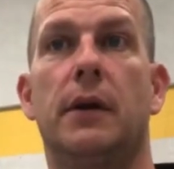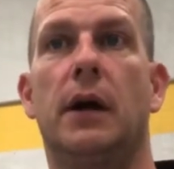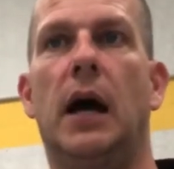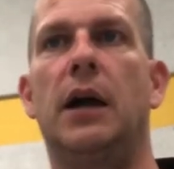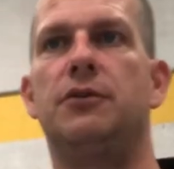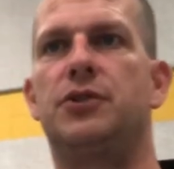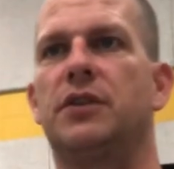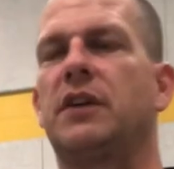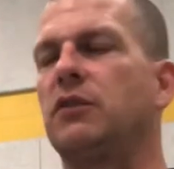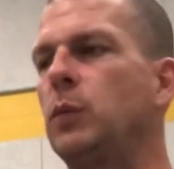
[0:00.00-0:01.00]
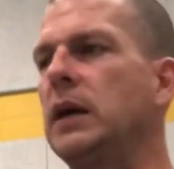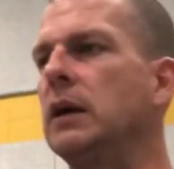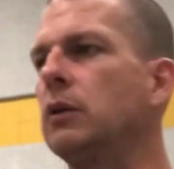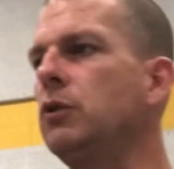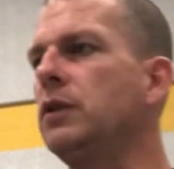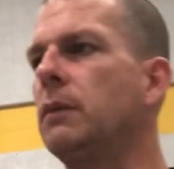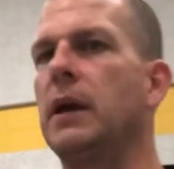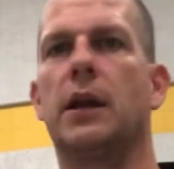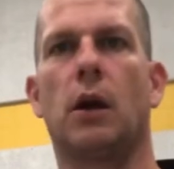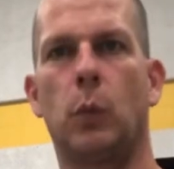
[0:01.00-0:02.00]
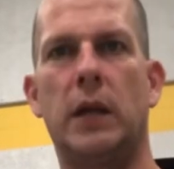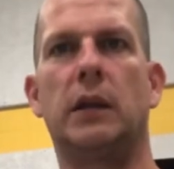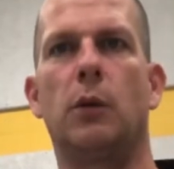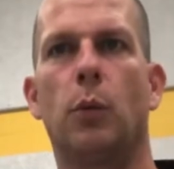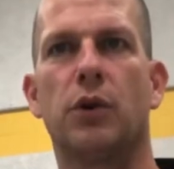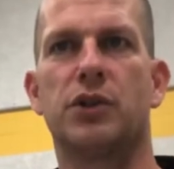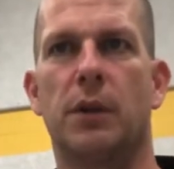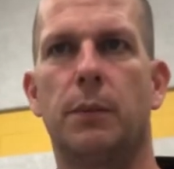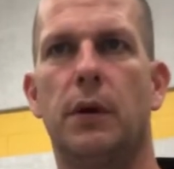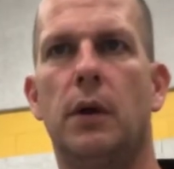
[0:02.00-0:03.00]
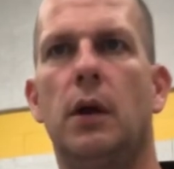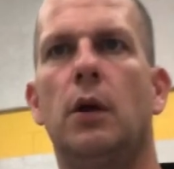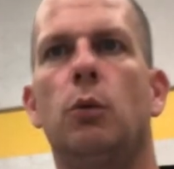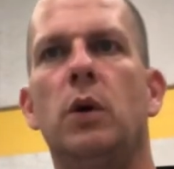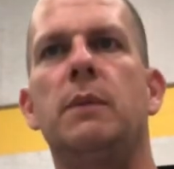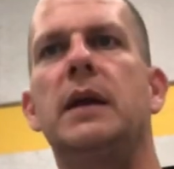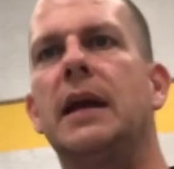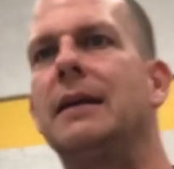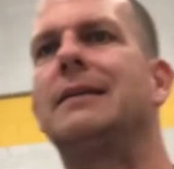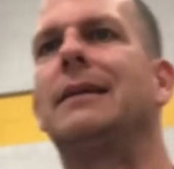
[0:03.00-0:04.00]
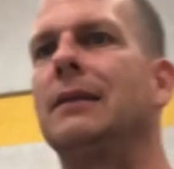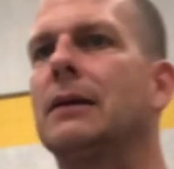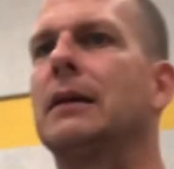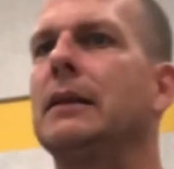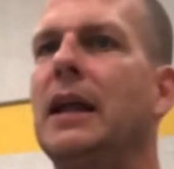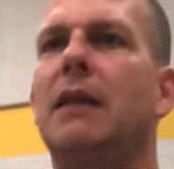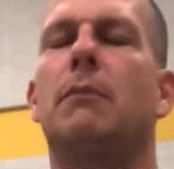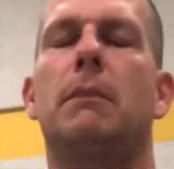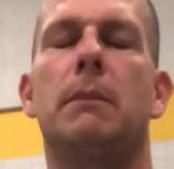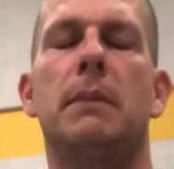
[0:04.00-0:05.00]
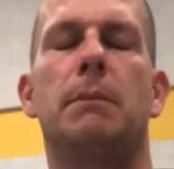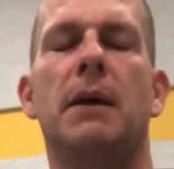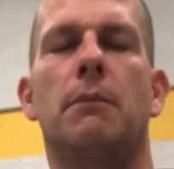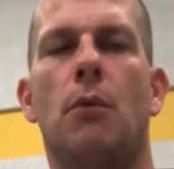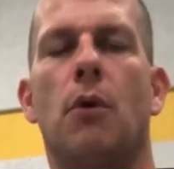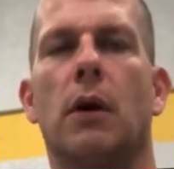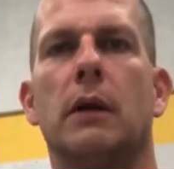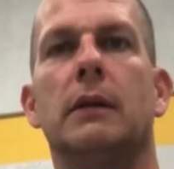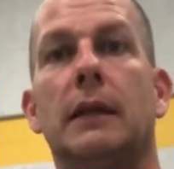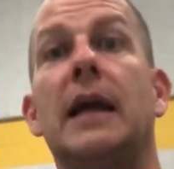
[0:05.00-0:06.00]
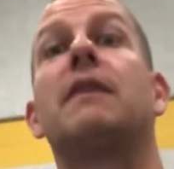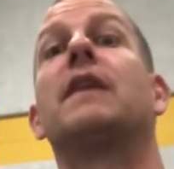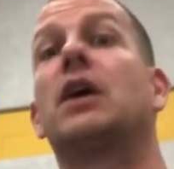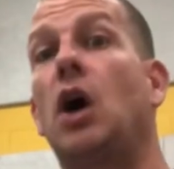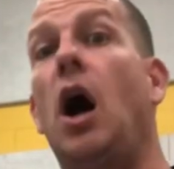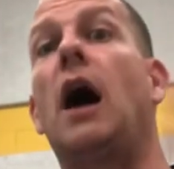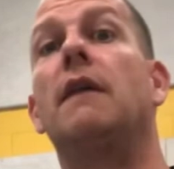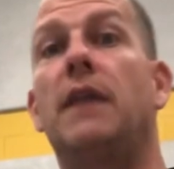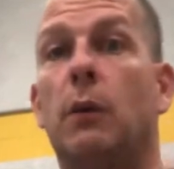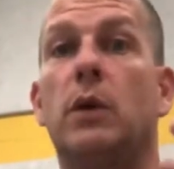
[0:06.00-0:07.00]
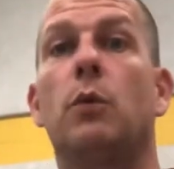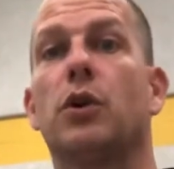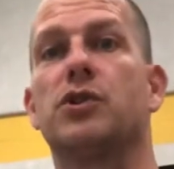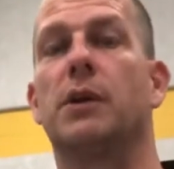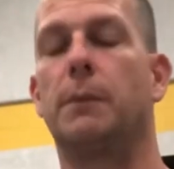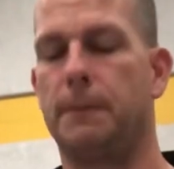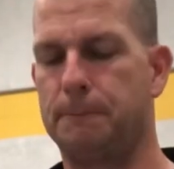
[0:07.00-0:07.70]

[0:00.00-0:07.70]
uh, just as we include them in our weekly worship, we begin to look a little bit more like the God that we worship.